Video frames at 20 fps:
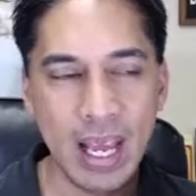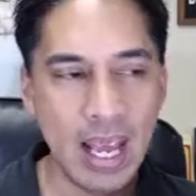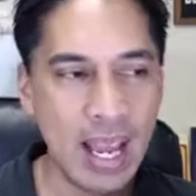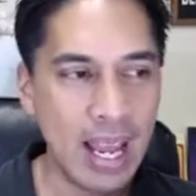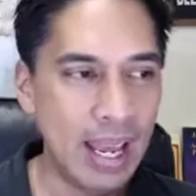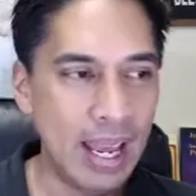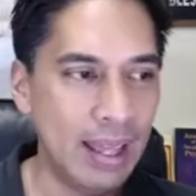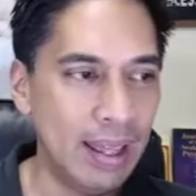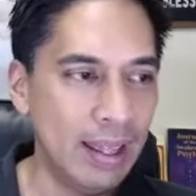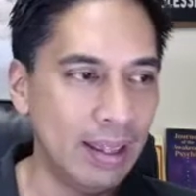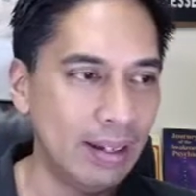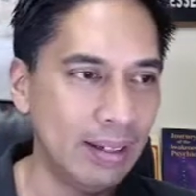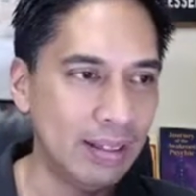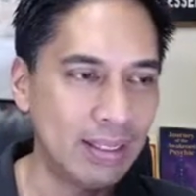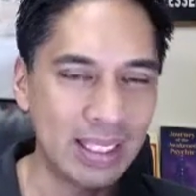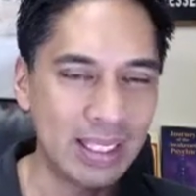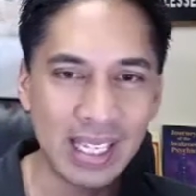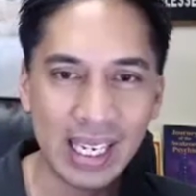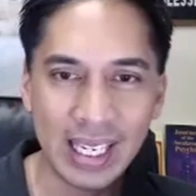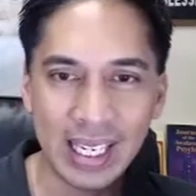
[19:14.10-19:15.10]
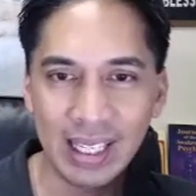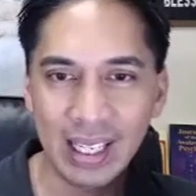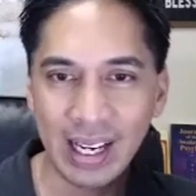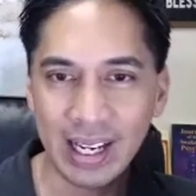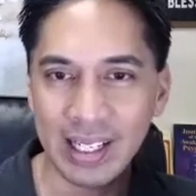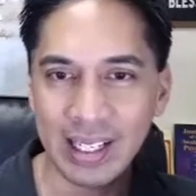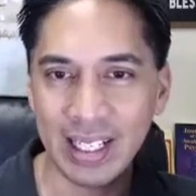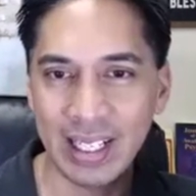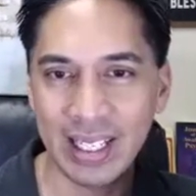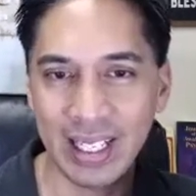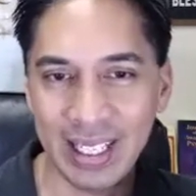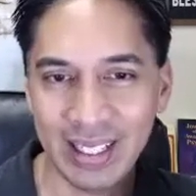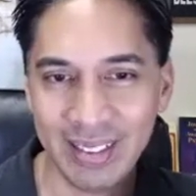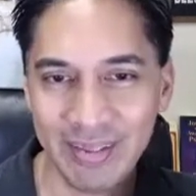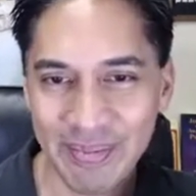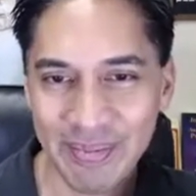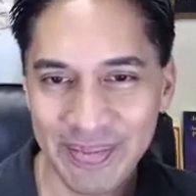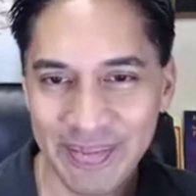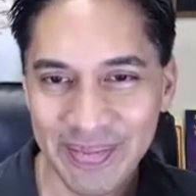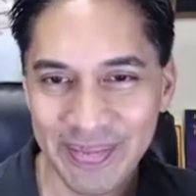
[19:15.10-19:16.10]
And sticky like honey,
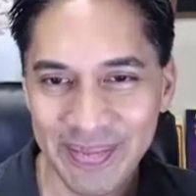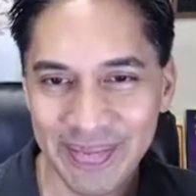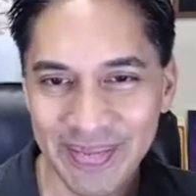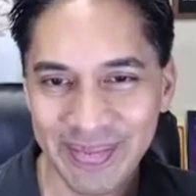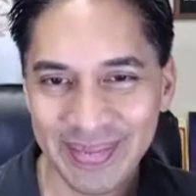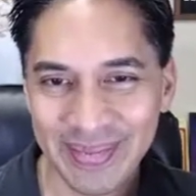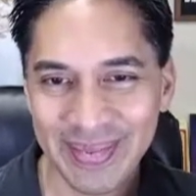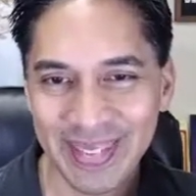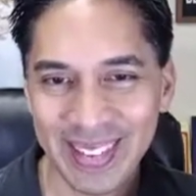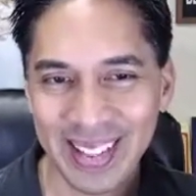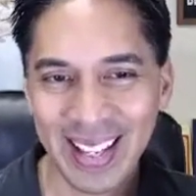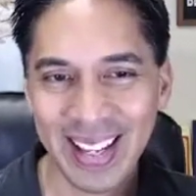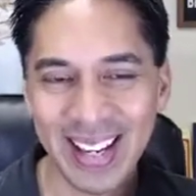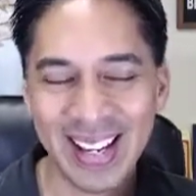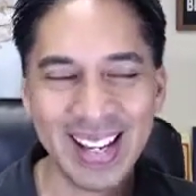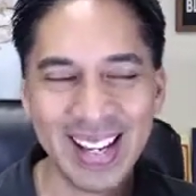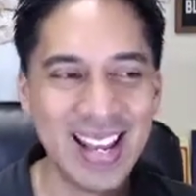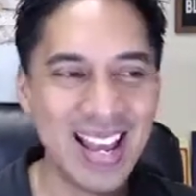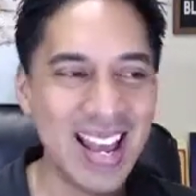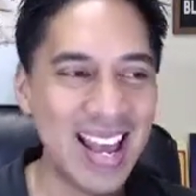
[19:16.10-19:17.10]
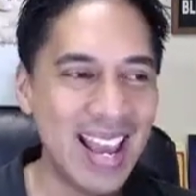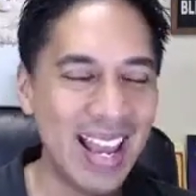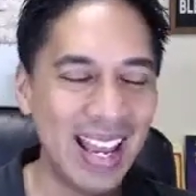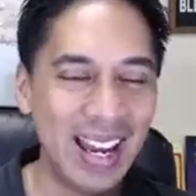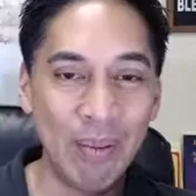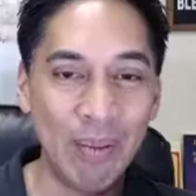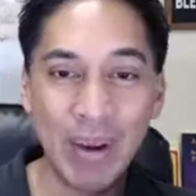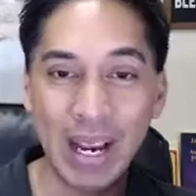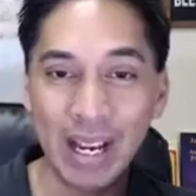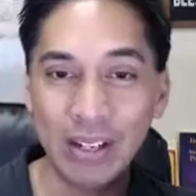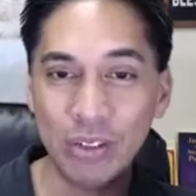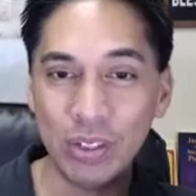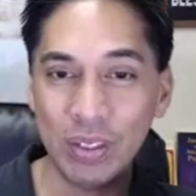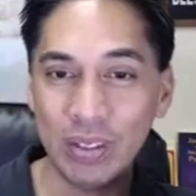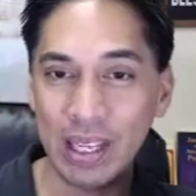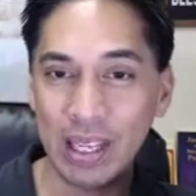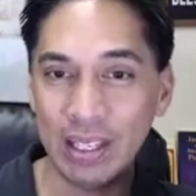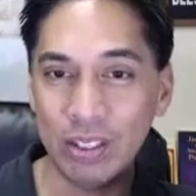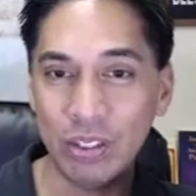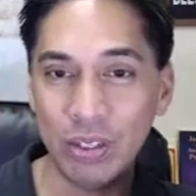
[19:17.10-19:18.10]
okay? And imagine
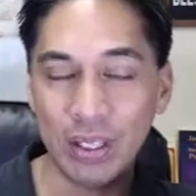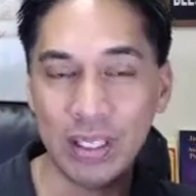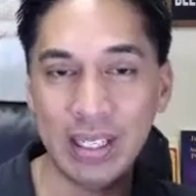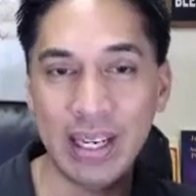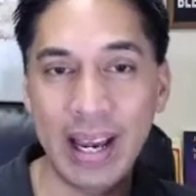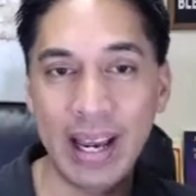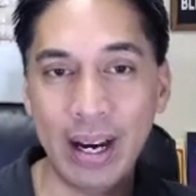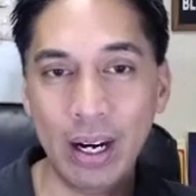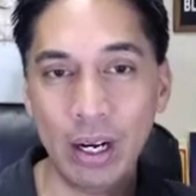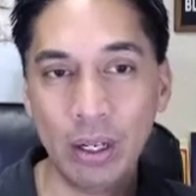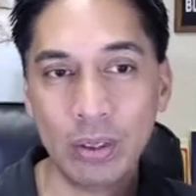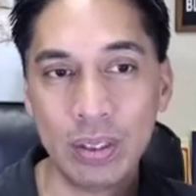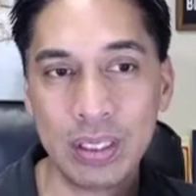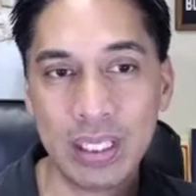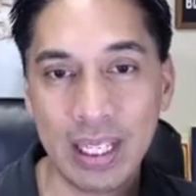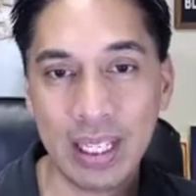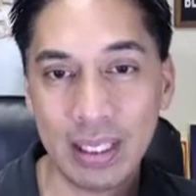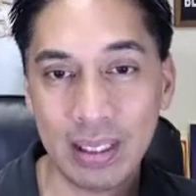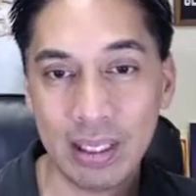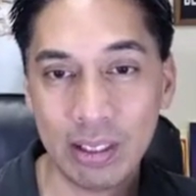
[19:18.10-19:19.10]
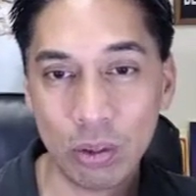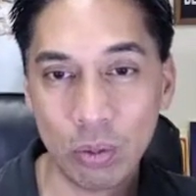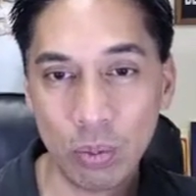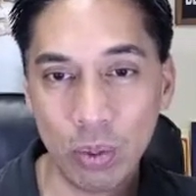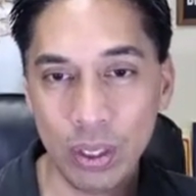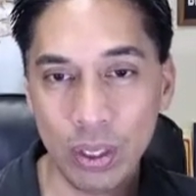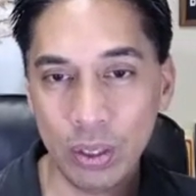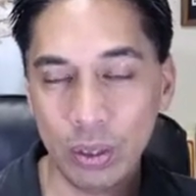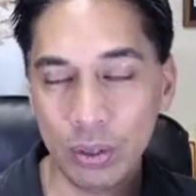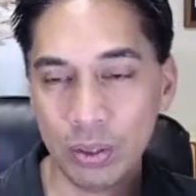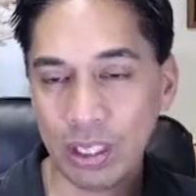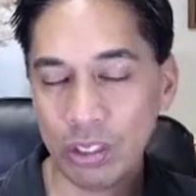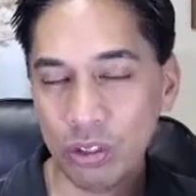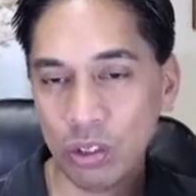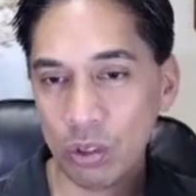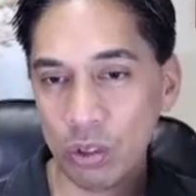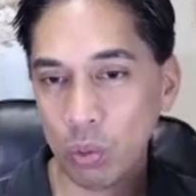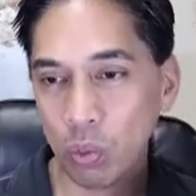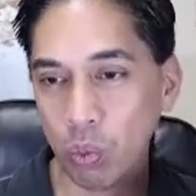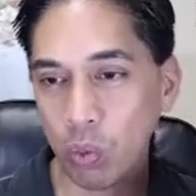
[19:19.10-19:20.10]
that you can now take this rose and
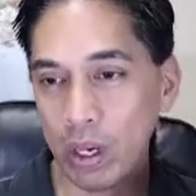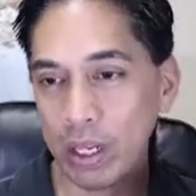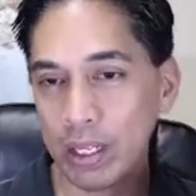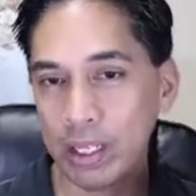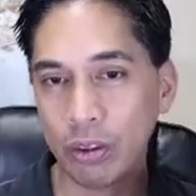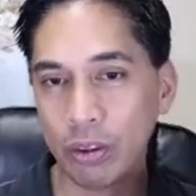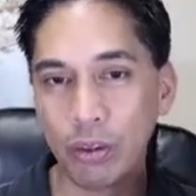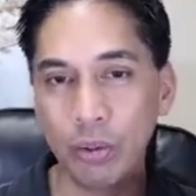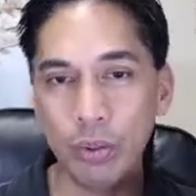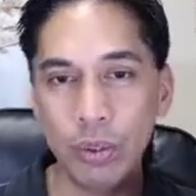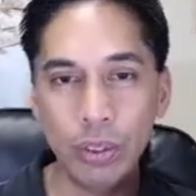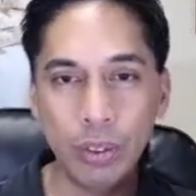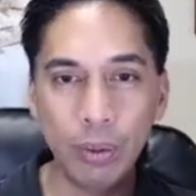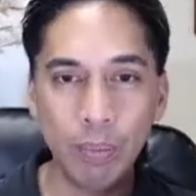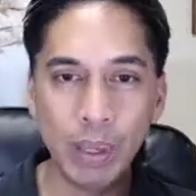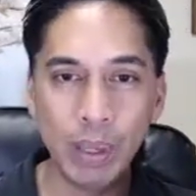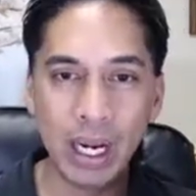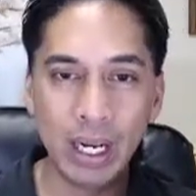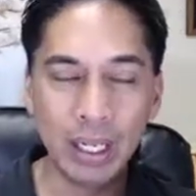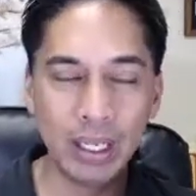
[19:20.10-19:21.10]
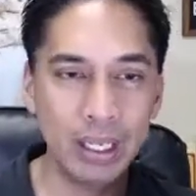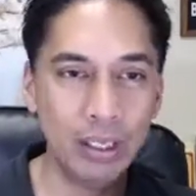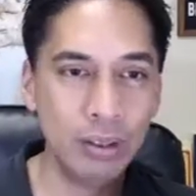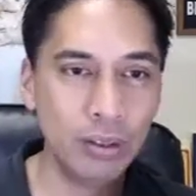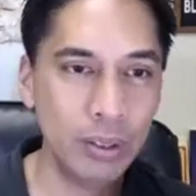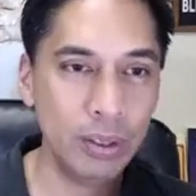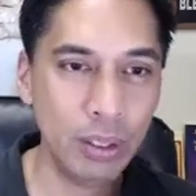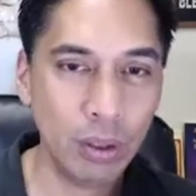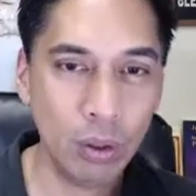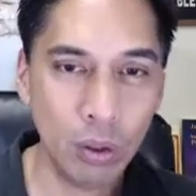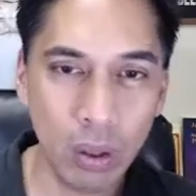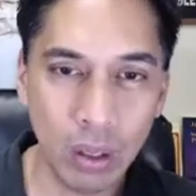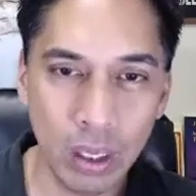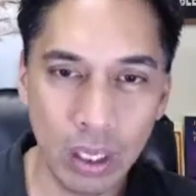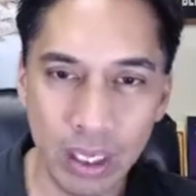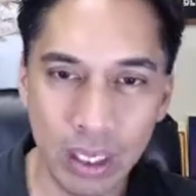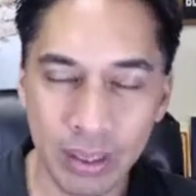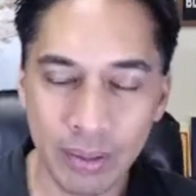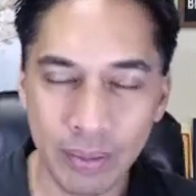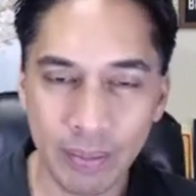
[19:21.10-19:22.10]
just run it through your body, through your
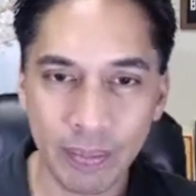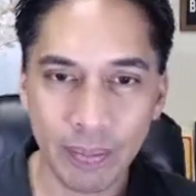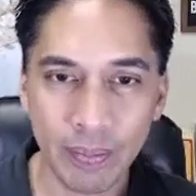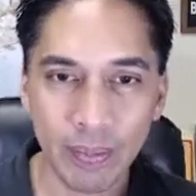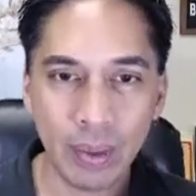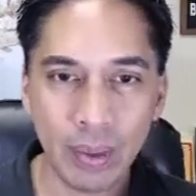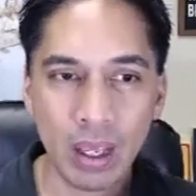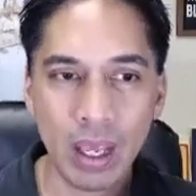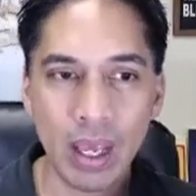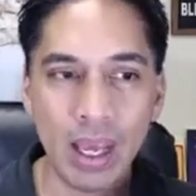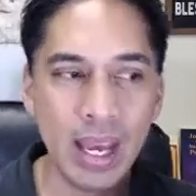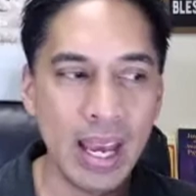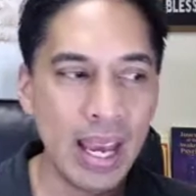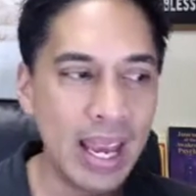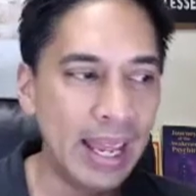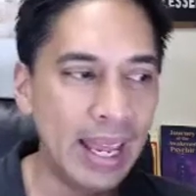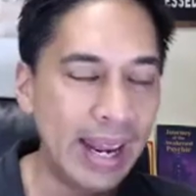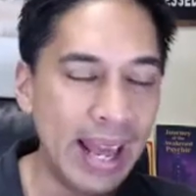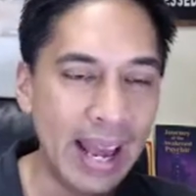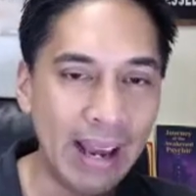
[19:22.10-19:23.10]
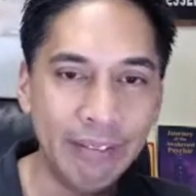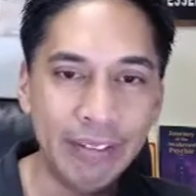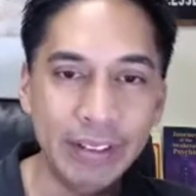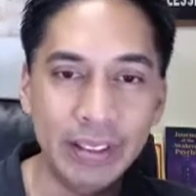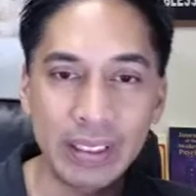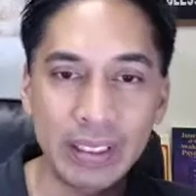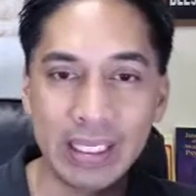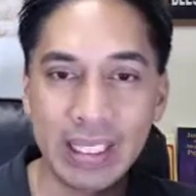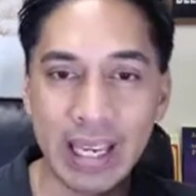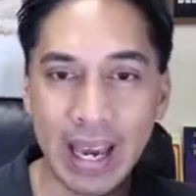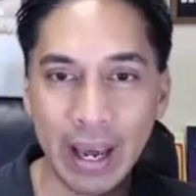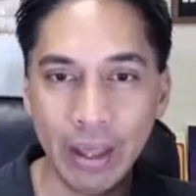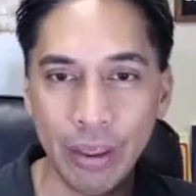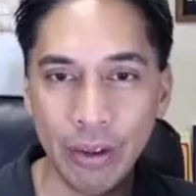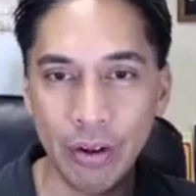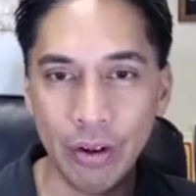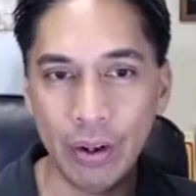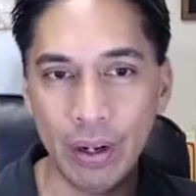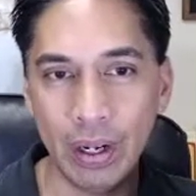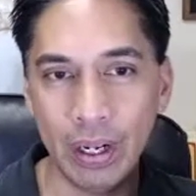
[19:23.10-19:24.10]
aura, and have it
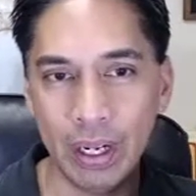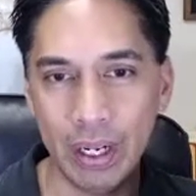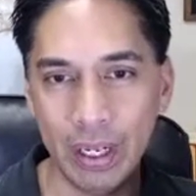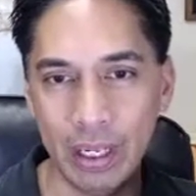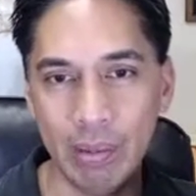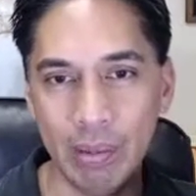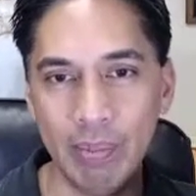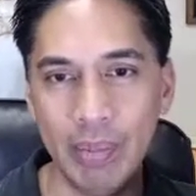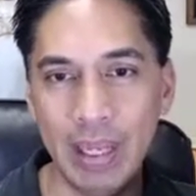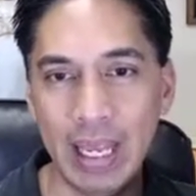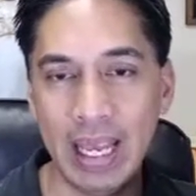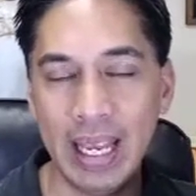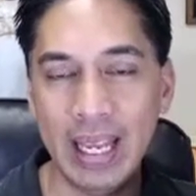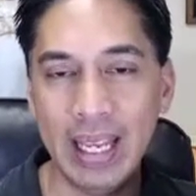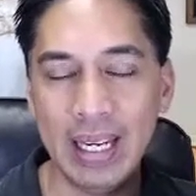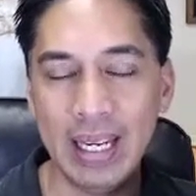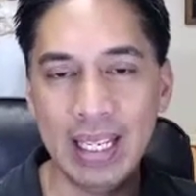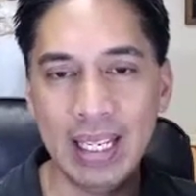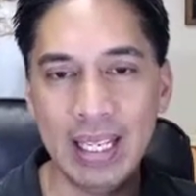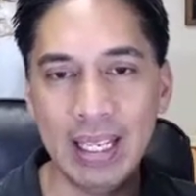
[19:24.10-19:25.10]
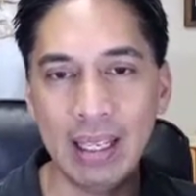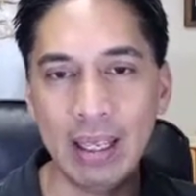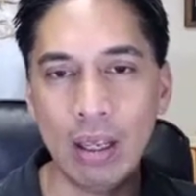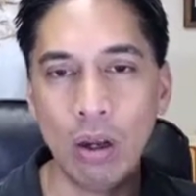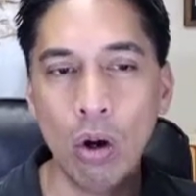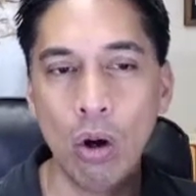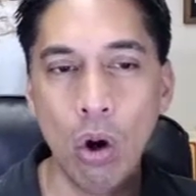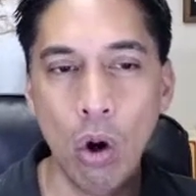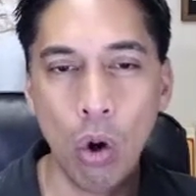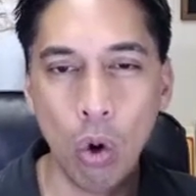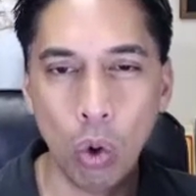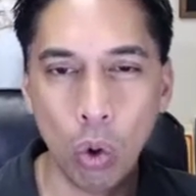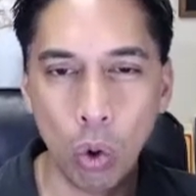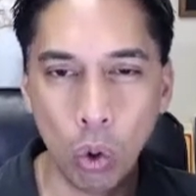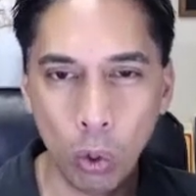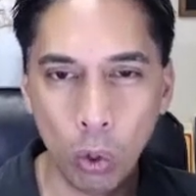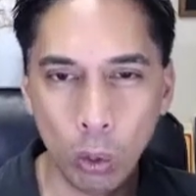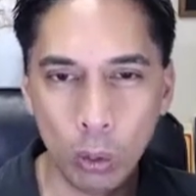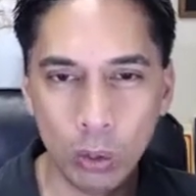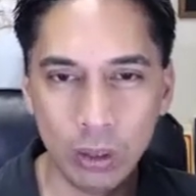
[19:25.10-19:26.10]
gather up any
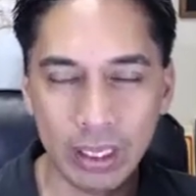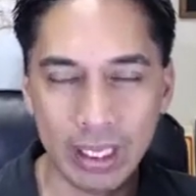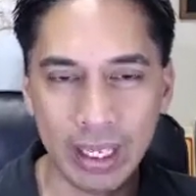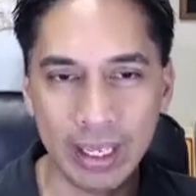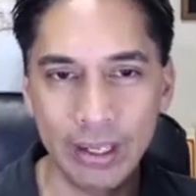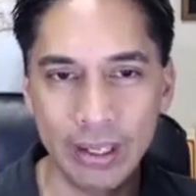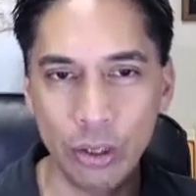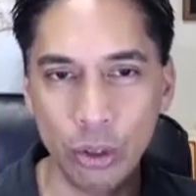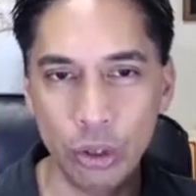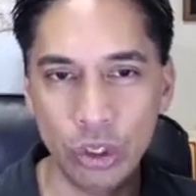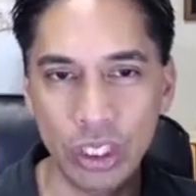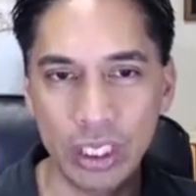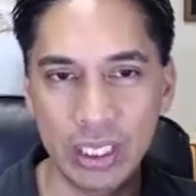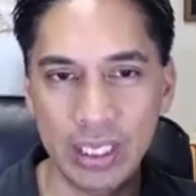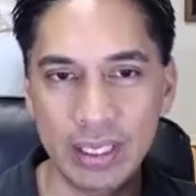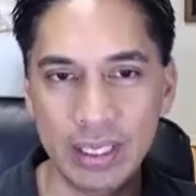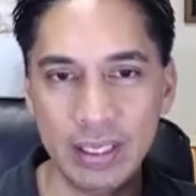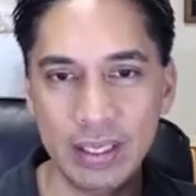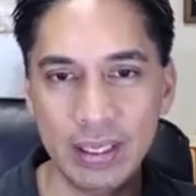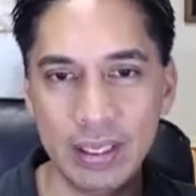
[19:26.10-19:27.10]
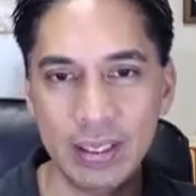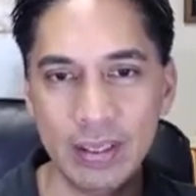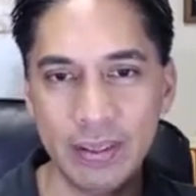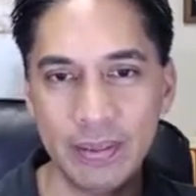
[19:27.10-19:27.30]
old energies,